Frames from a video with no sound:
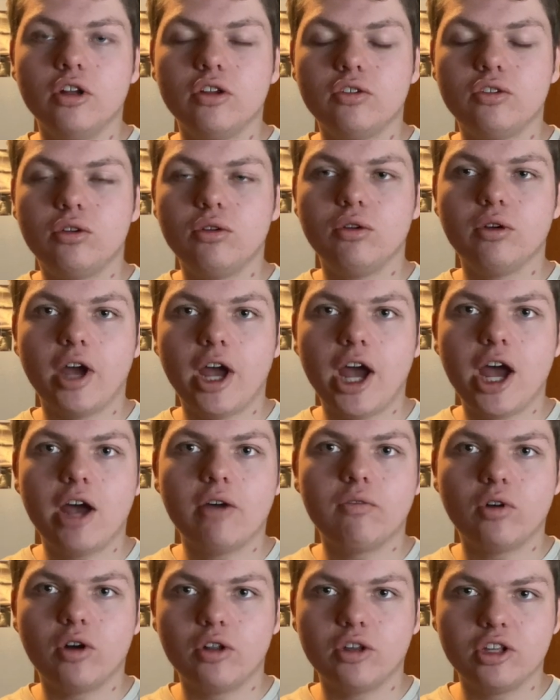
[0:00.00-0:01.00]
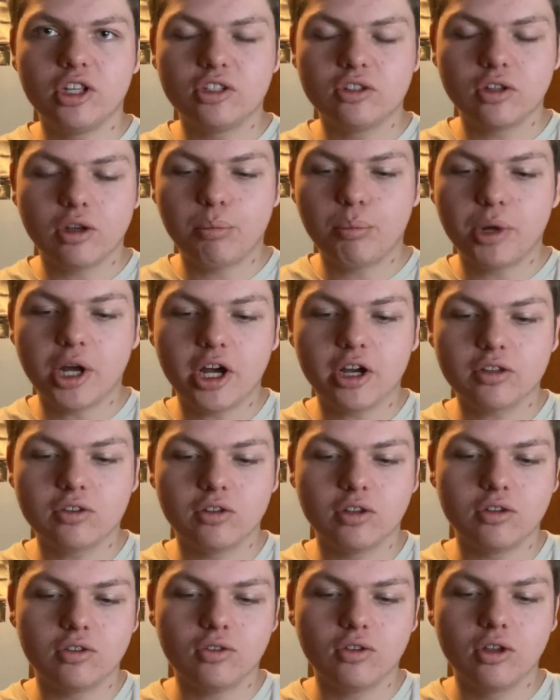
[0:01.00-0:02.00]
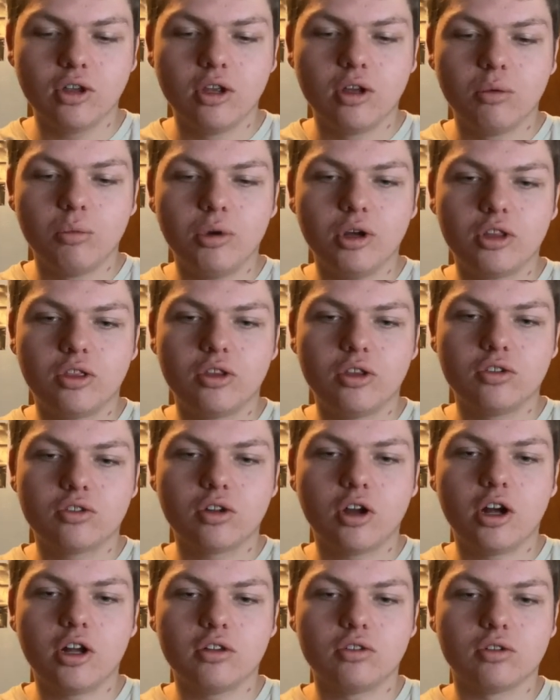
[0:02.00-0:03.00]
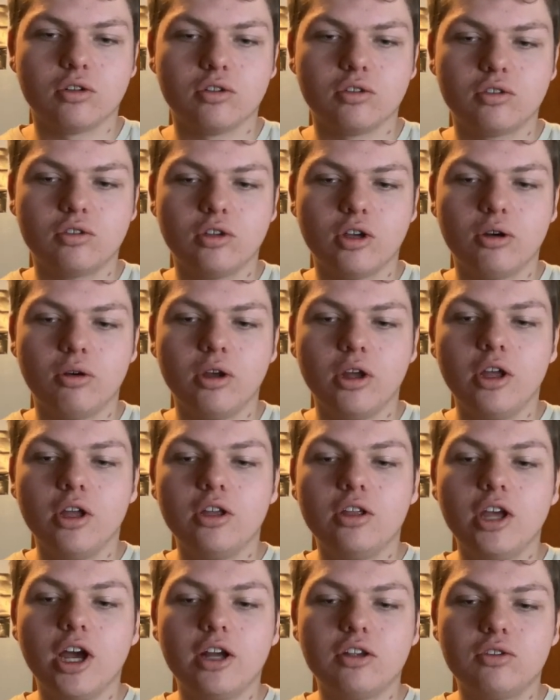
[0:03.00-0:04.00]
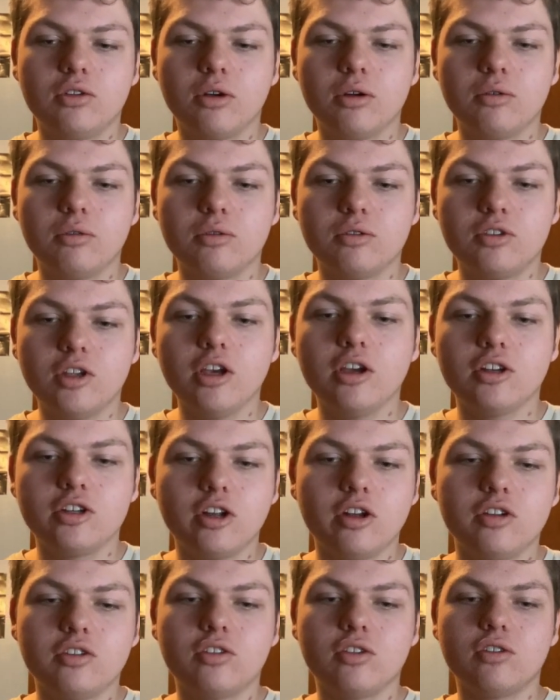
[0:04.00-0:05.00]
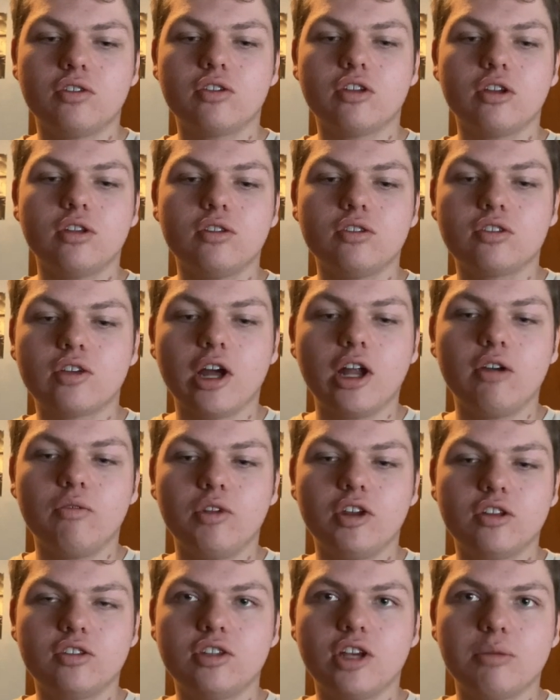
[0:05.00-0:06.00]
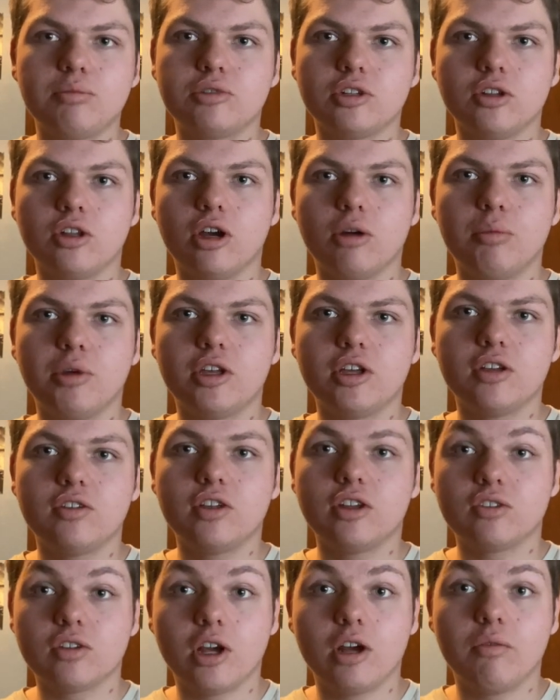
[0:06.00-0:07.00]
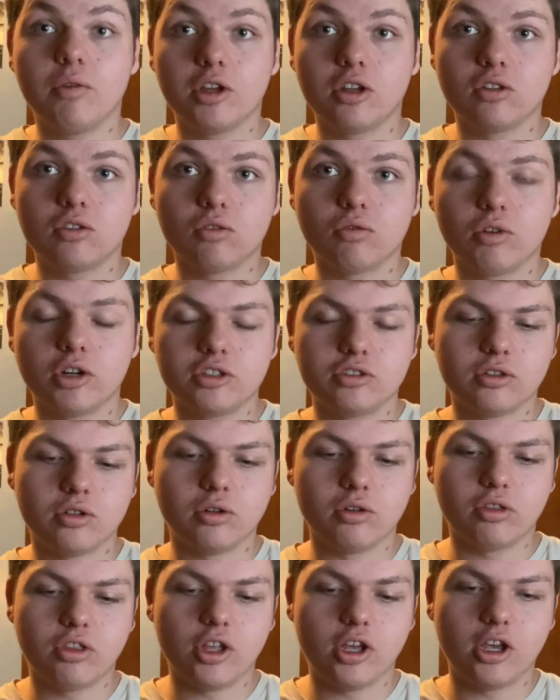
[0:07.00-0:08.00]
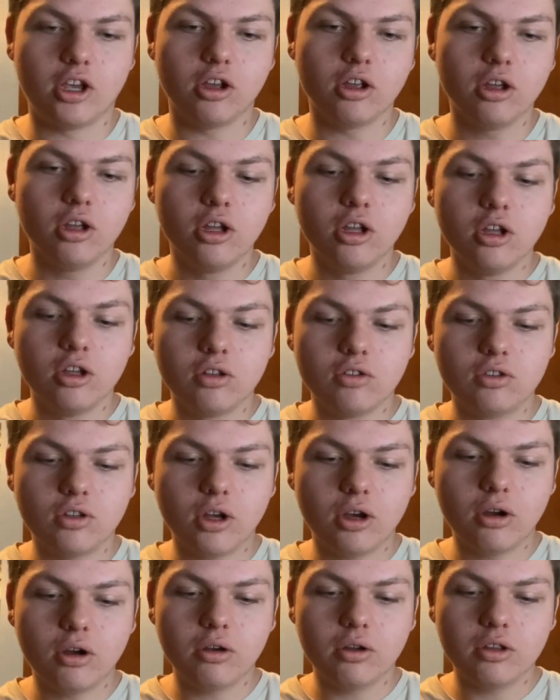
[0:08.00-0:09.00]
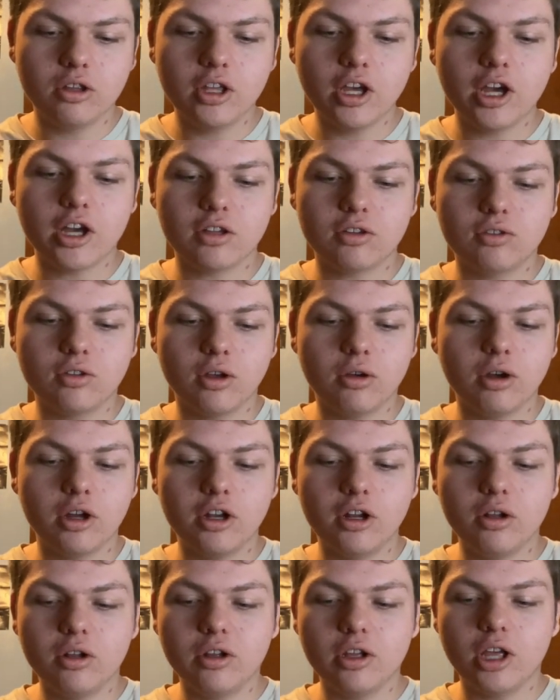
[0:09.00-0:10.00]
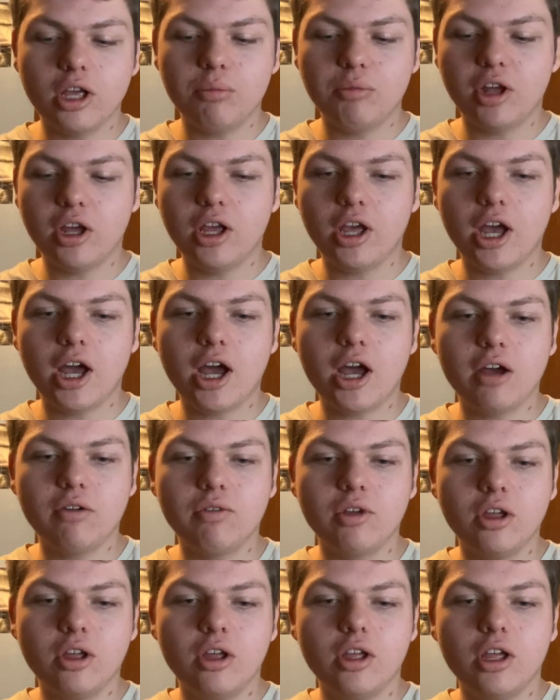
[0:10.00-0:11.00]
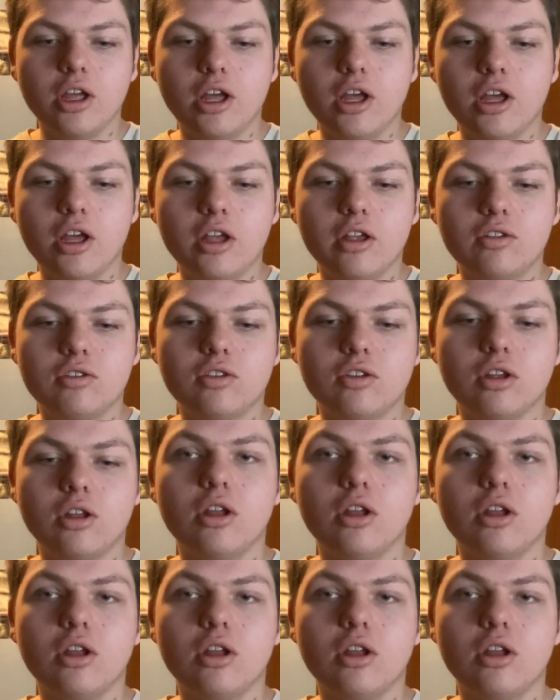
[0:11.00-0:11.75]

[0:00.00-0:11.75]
to have all these boxes with these consoles. So yeah, so Sega Genesis is kind of an exception though, because that's kind of like its original thing. So yeah, so another game that I have is